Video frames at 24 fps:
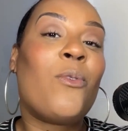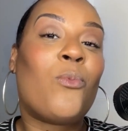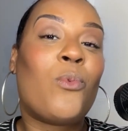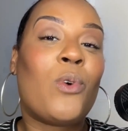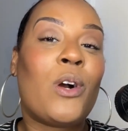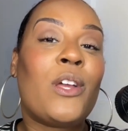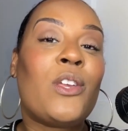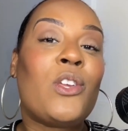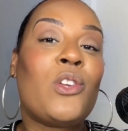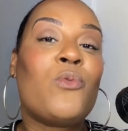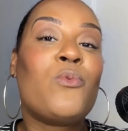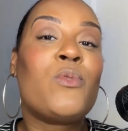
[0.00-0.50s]

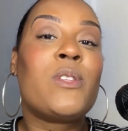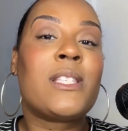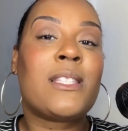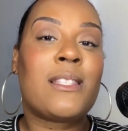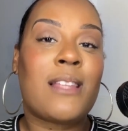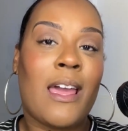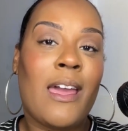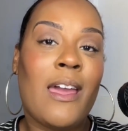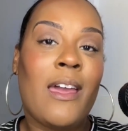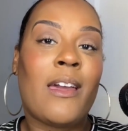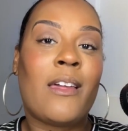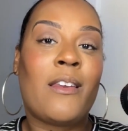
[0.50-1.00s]
what you
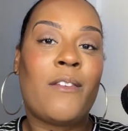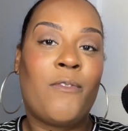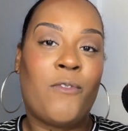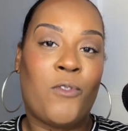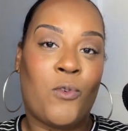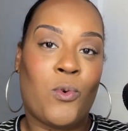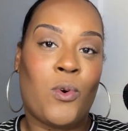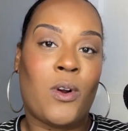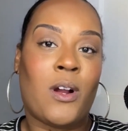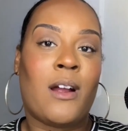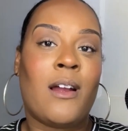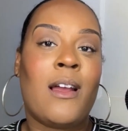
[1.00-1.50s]
stand
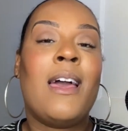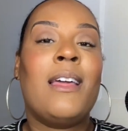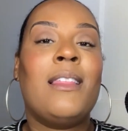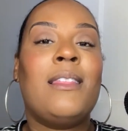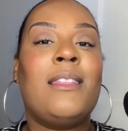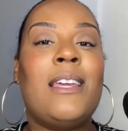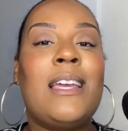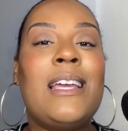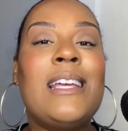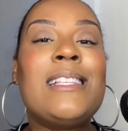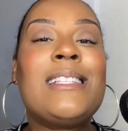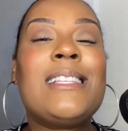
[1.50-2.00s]
for.
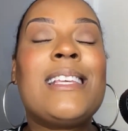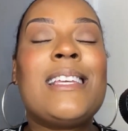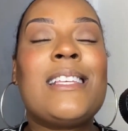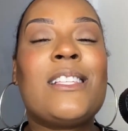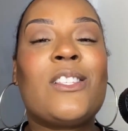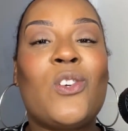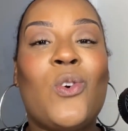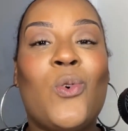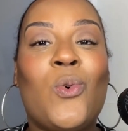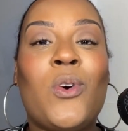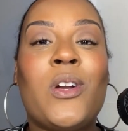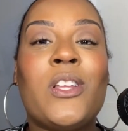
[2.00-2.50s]
This is
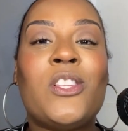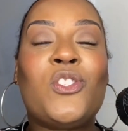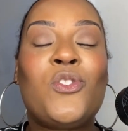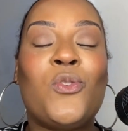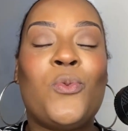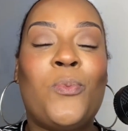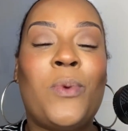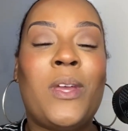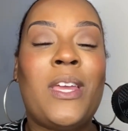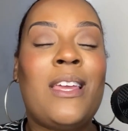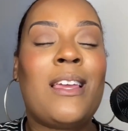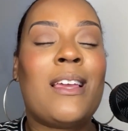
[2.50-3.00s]
going to
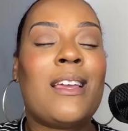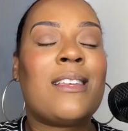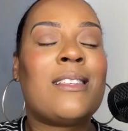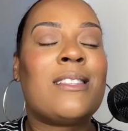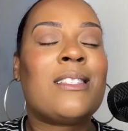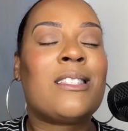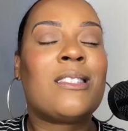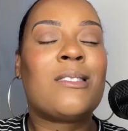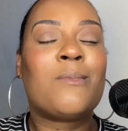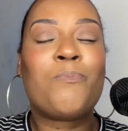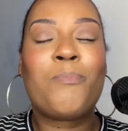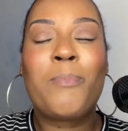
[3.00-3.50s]
be
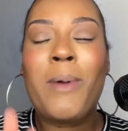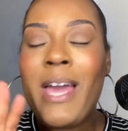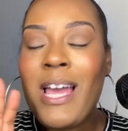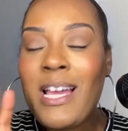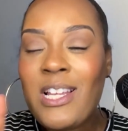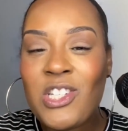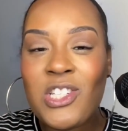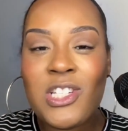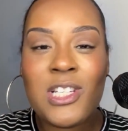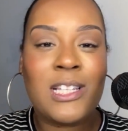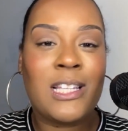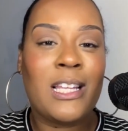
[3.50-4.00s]

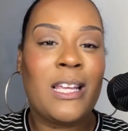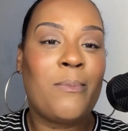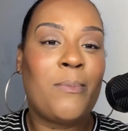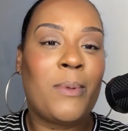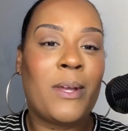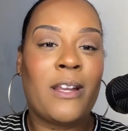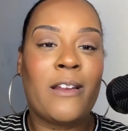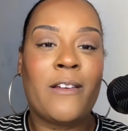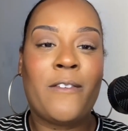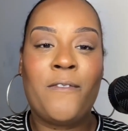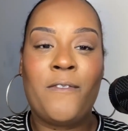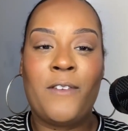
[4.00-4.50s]
especially
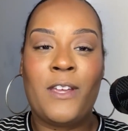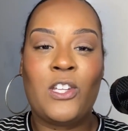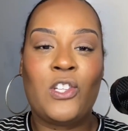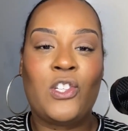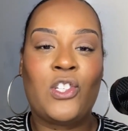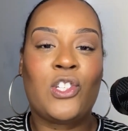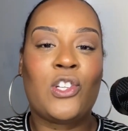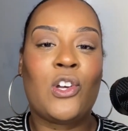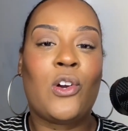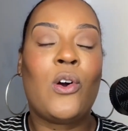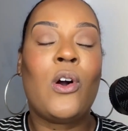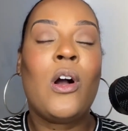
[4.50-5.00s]

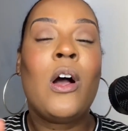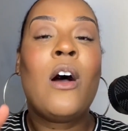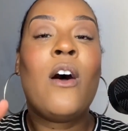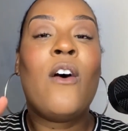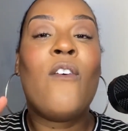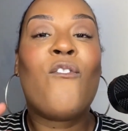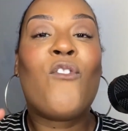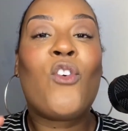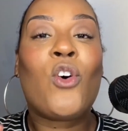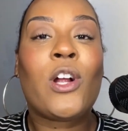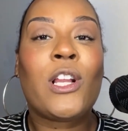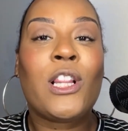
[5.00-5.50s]
beneficial
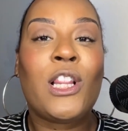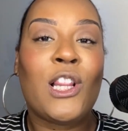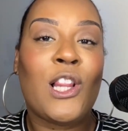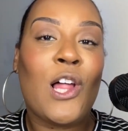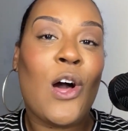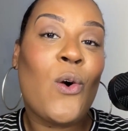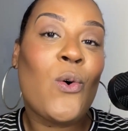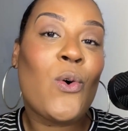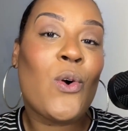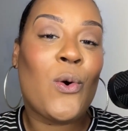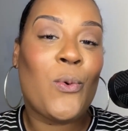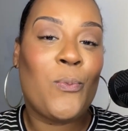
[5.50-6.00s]
for
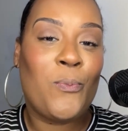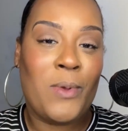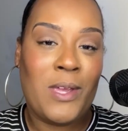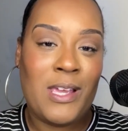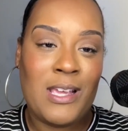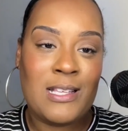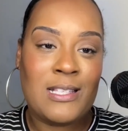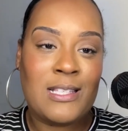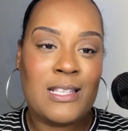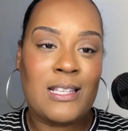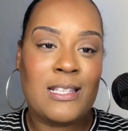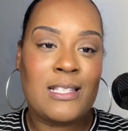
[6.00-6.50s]
local
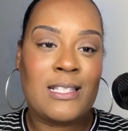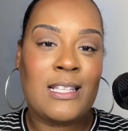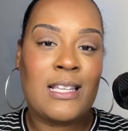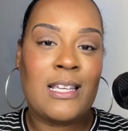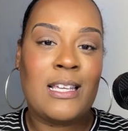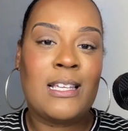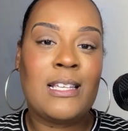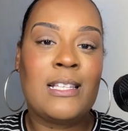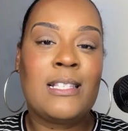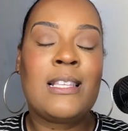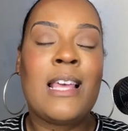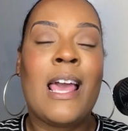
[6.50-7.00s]

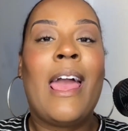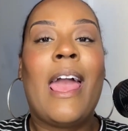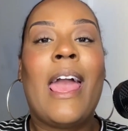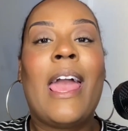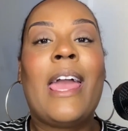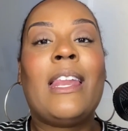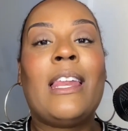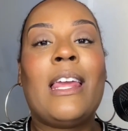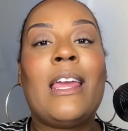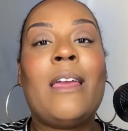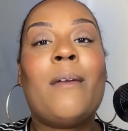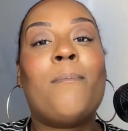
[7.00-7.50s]
businesses,
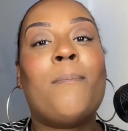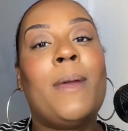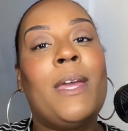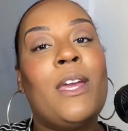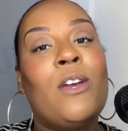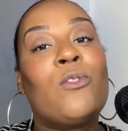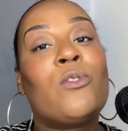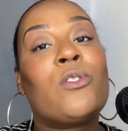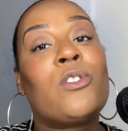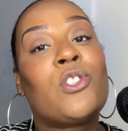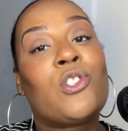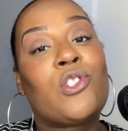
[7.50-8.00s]
and it
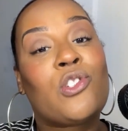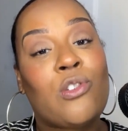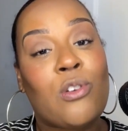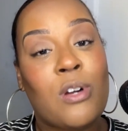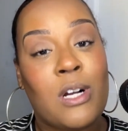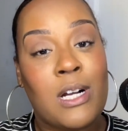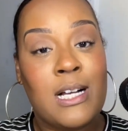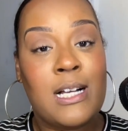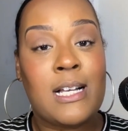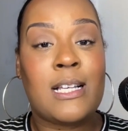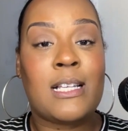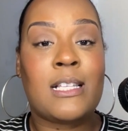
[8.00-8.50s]
builds
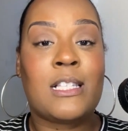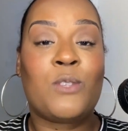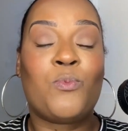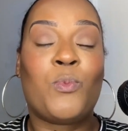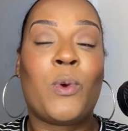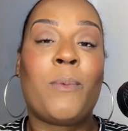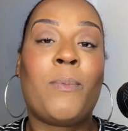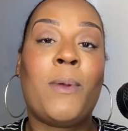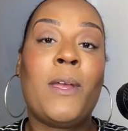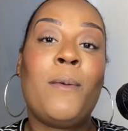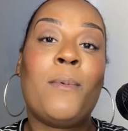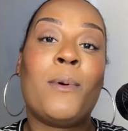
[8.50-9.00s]
trust
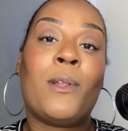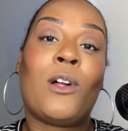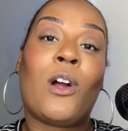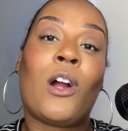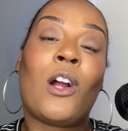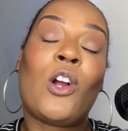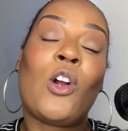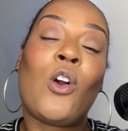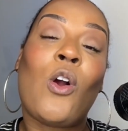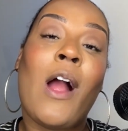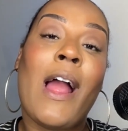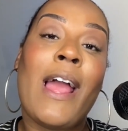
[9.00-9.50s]
when people are
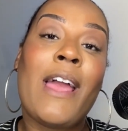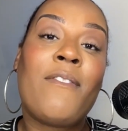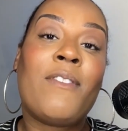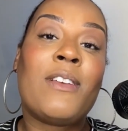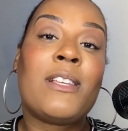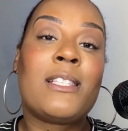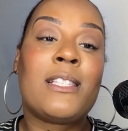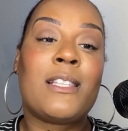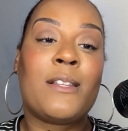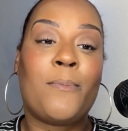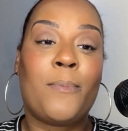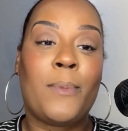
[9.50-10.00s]
craving
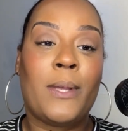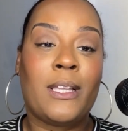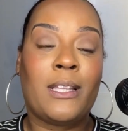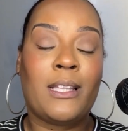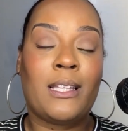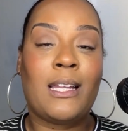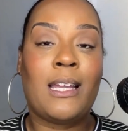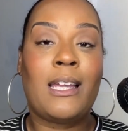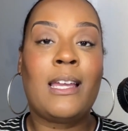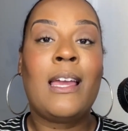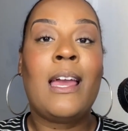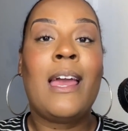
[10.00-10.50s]

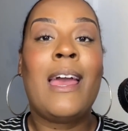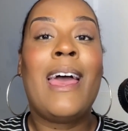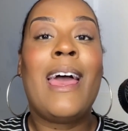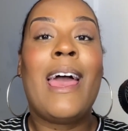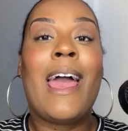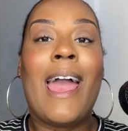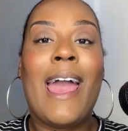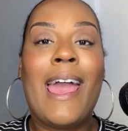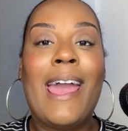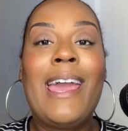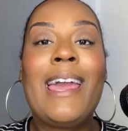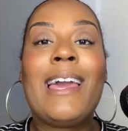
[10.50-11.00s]
stability
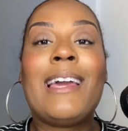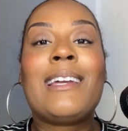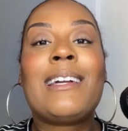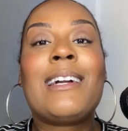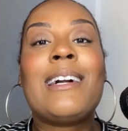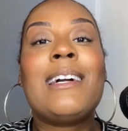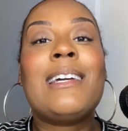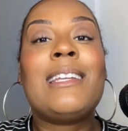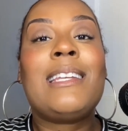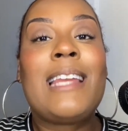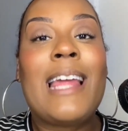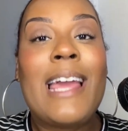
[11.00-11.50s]
and
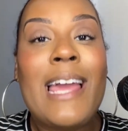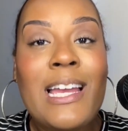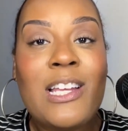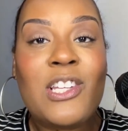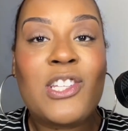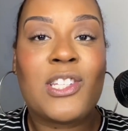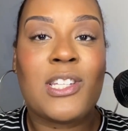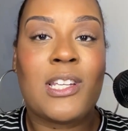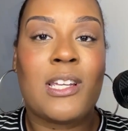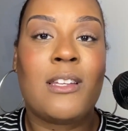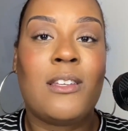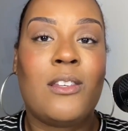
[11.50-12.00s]

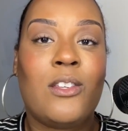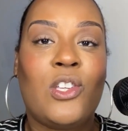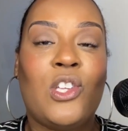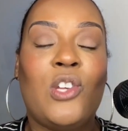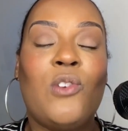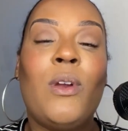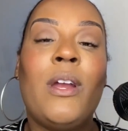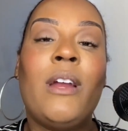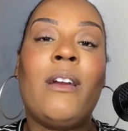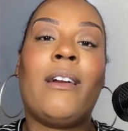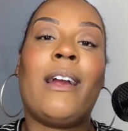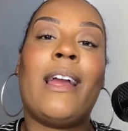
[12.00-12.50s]
connection. You
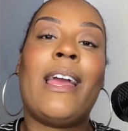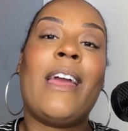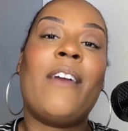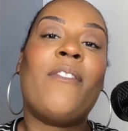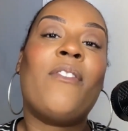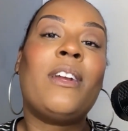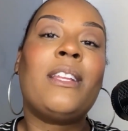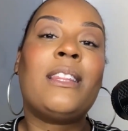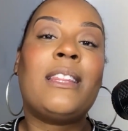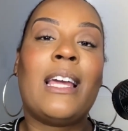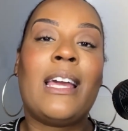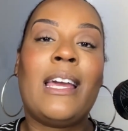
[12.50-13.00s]
hear
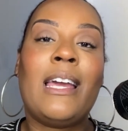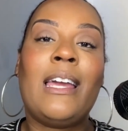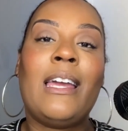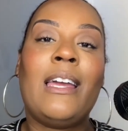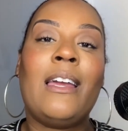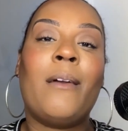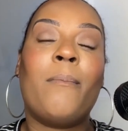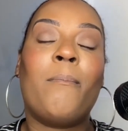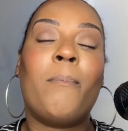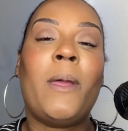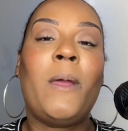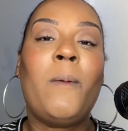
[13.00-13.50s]

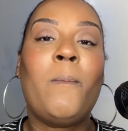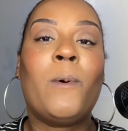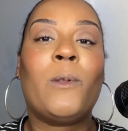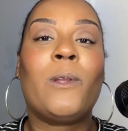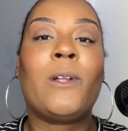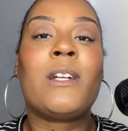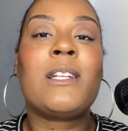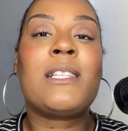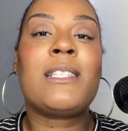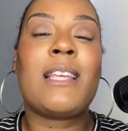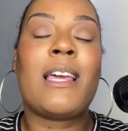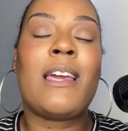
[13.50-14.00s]
everything people
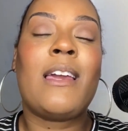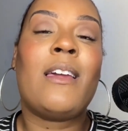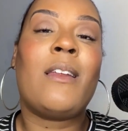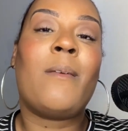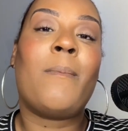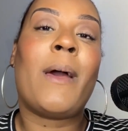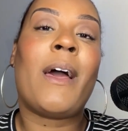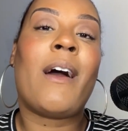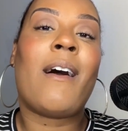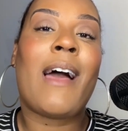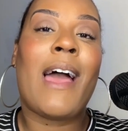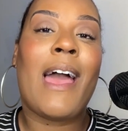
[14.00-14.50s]
are saying
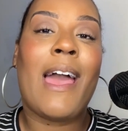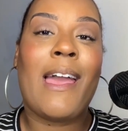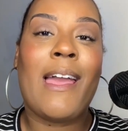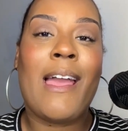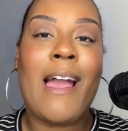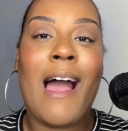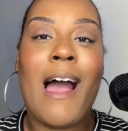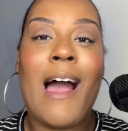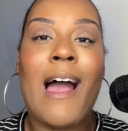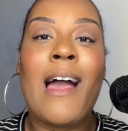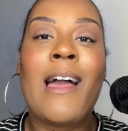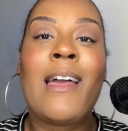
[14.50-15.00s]
about
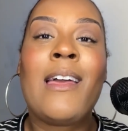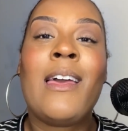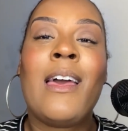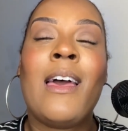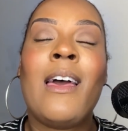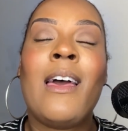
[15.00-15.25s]
AI